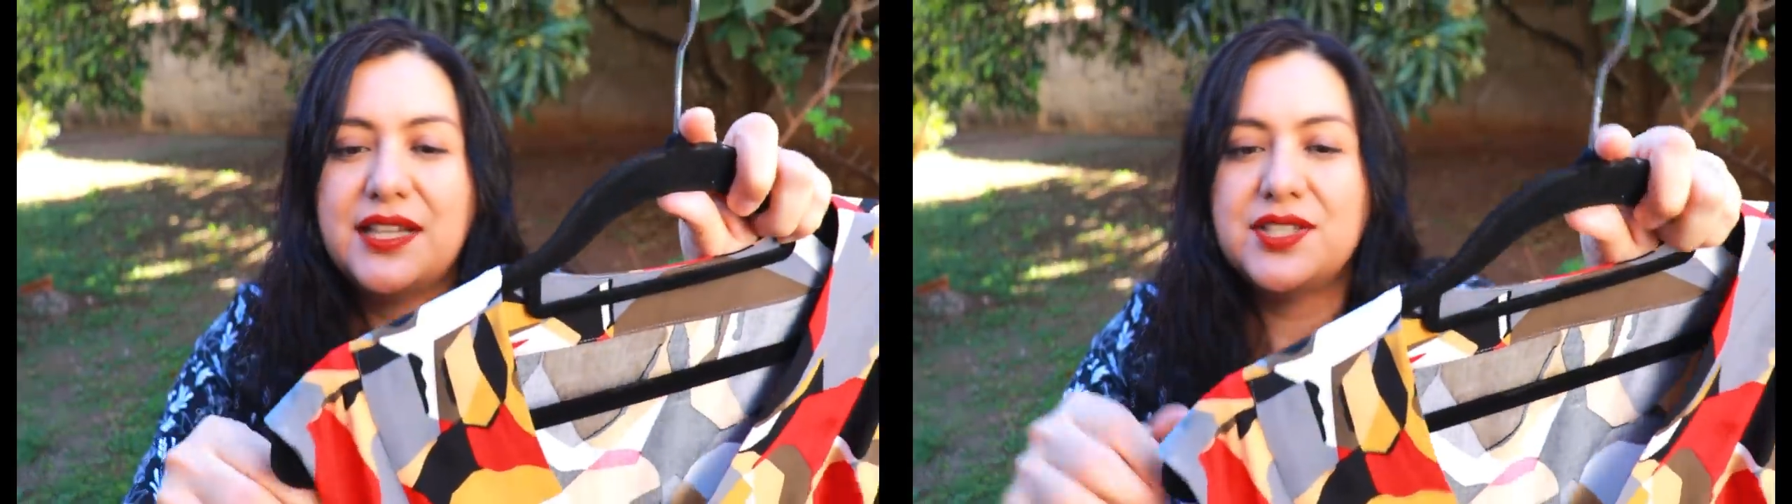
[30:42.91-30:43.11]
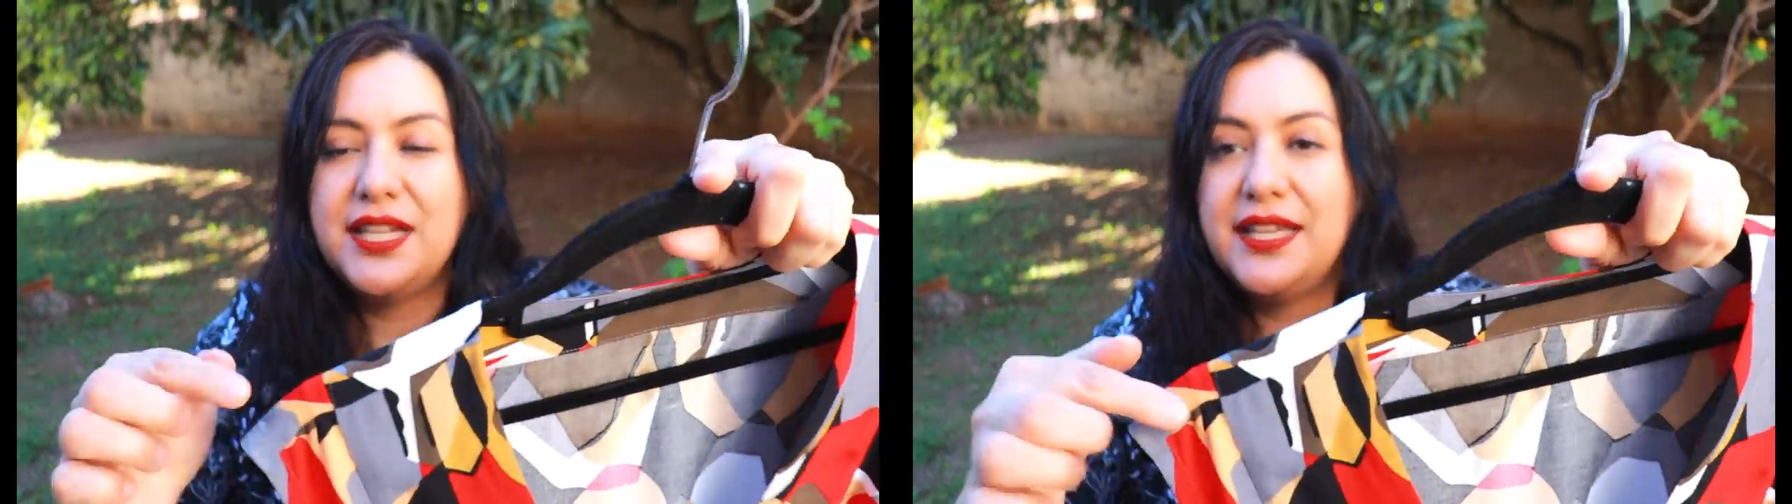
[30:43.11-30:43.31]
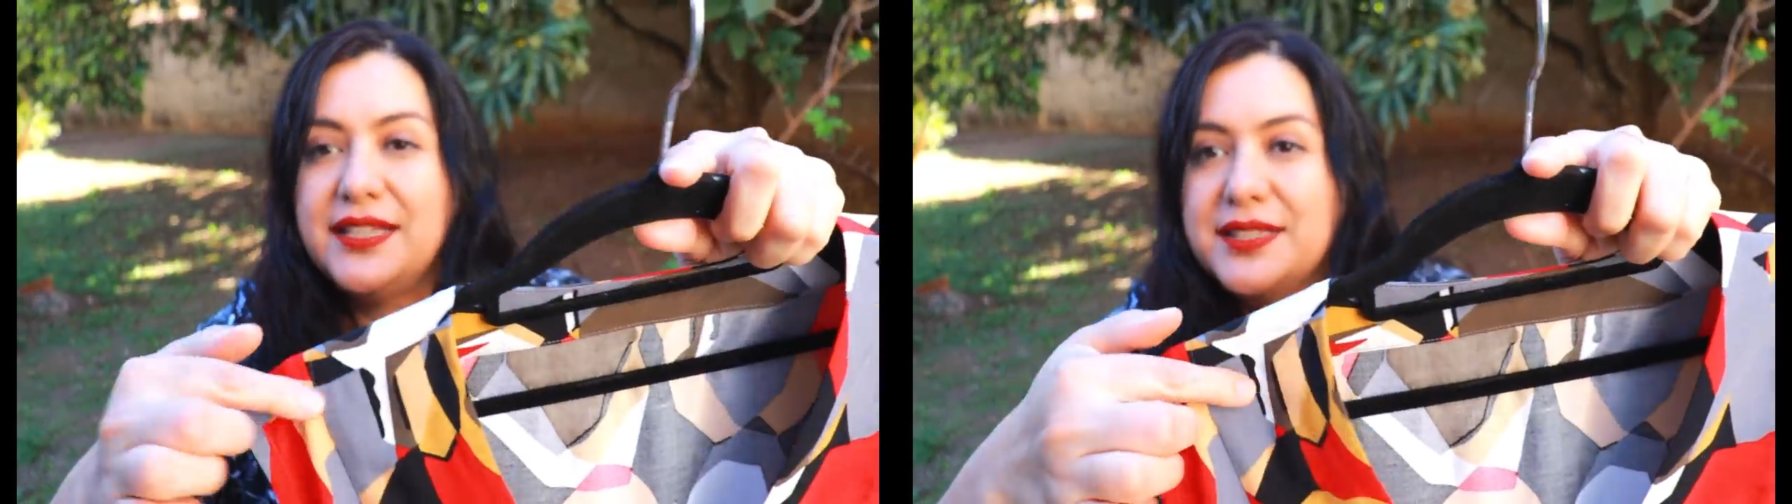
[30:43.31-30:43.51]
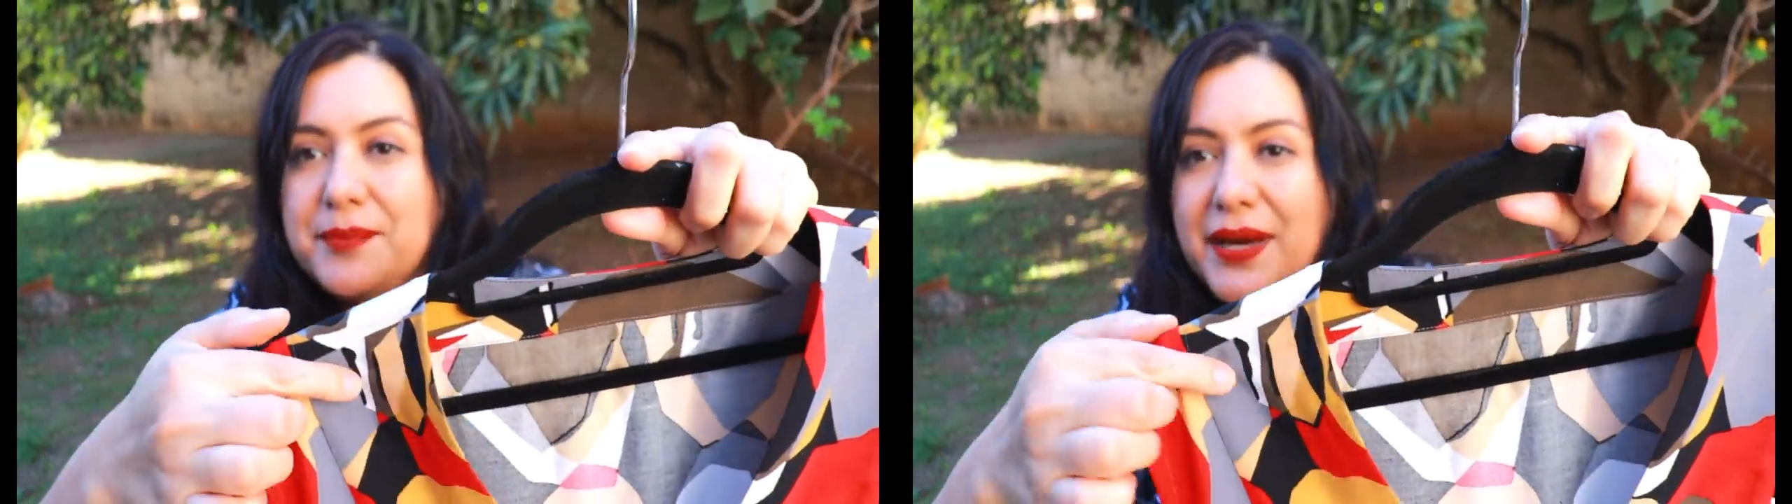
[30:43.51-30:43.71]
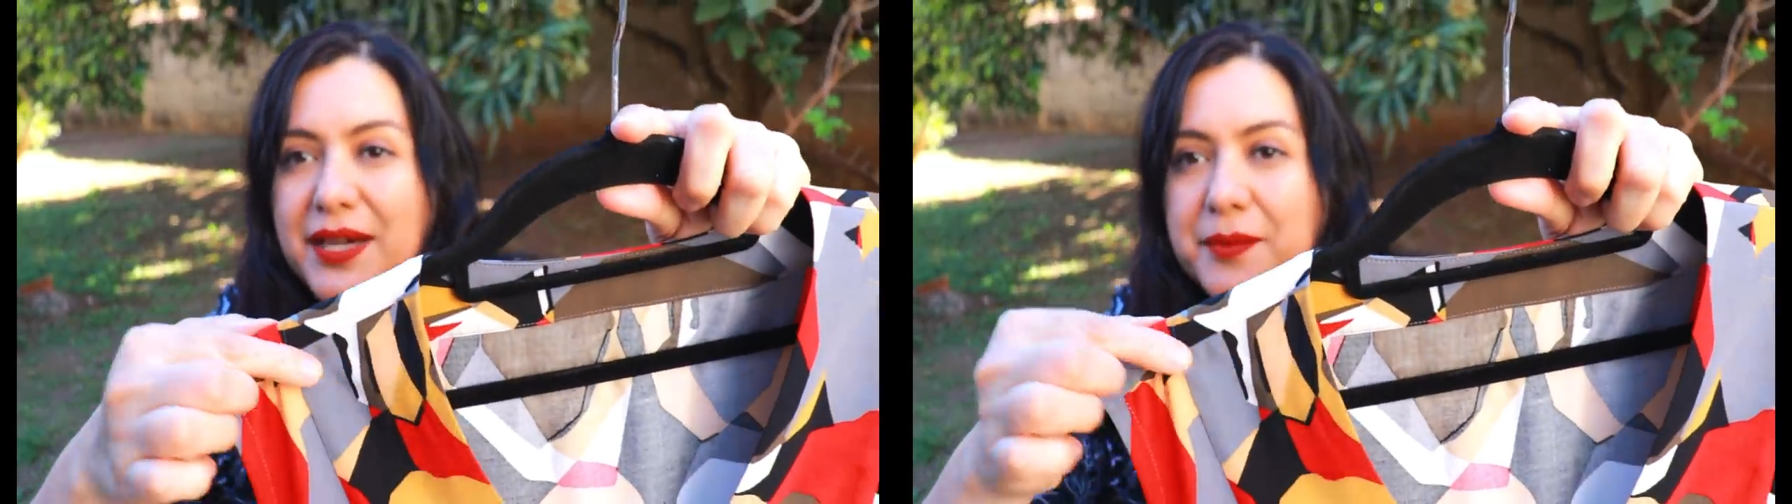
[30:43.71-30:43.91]
actually is
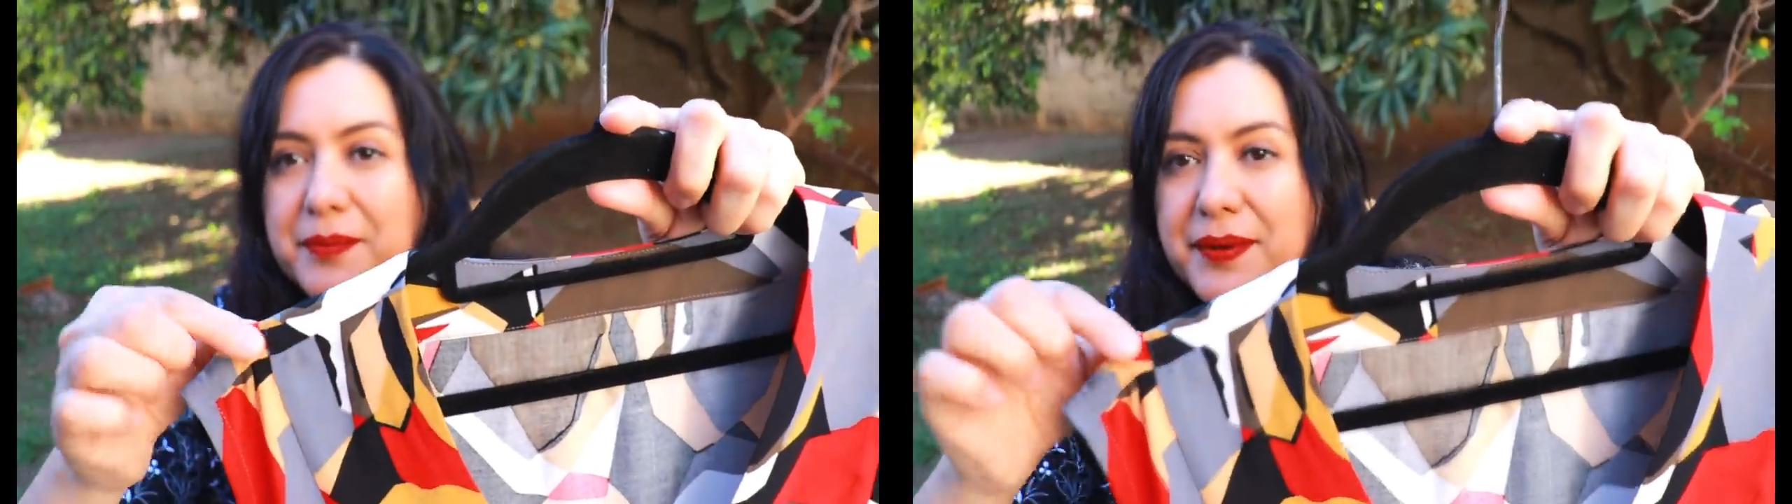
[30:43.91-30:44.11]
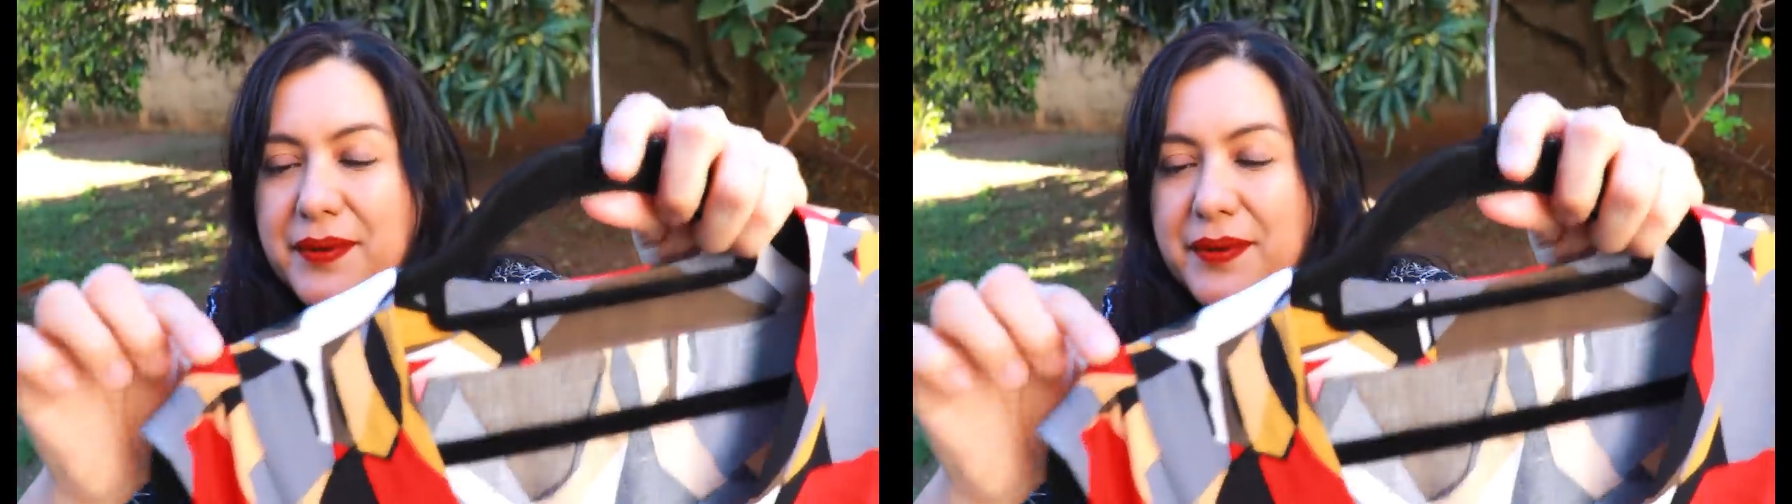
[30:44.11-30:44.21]
the back,